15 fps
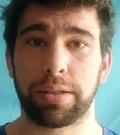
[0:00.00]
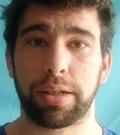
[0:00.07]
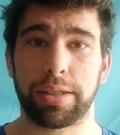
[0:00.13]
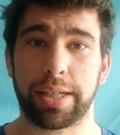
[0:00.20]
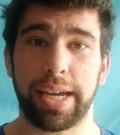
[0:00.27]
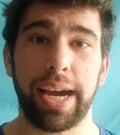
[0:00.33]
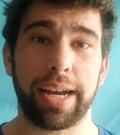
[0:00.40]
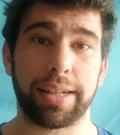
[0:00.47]

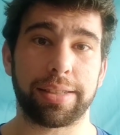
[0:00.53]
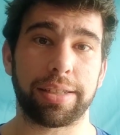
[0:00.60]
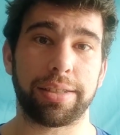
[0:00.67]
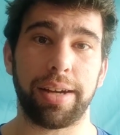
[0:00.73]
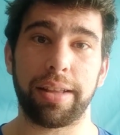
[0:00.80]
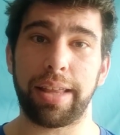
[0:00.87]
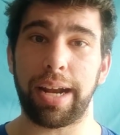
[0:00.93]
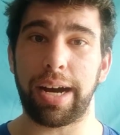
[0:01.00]
Because again, it's a
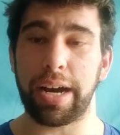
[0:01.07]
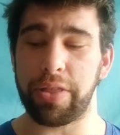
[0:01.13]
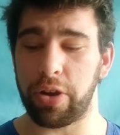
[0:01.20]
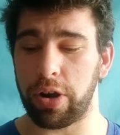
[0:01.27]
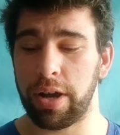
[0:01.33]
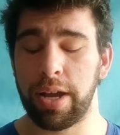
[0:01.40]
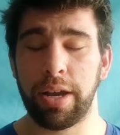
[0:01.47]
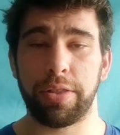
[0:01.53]
sign that
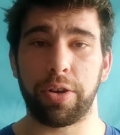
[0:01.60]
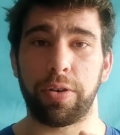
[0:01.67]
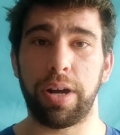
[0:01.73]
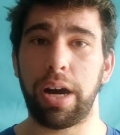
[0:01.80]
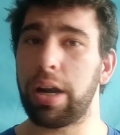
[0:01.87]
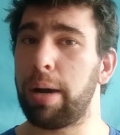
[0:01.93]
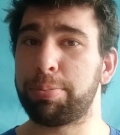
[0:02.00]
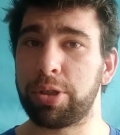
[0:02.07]
either they're
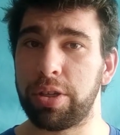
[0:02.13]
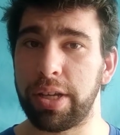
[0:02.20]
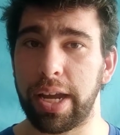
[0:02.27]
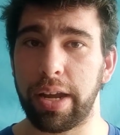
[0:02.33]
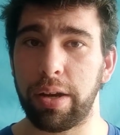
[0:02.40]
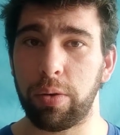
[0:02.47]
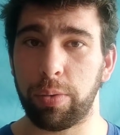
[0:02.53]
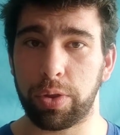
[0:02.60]
not up to
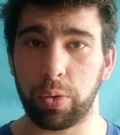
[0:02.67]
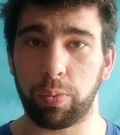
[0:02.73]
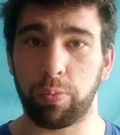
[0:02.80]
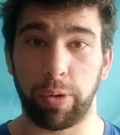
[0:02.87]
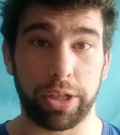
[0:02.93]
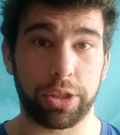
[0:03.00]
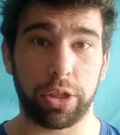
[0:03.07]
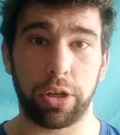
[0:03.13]
date with the
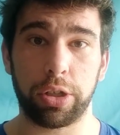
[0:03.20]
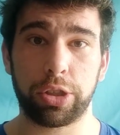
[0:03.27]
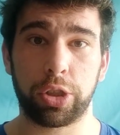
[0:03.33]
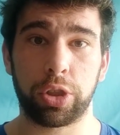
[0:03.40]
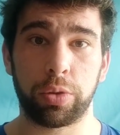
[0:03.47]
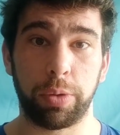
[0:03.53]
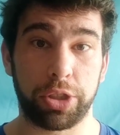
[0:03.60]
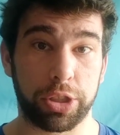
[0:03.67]
research,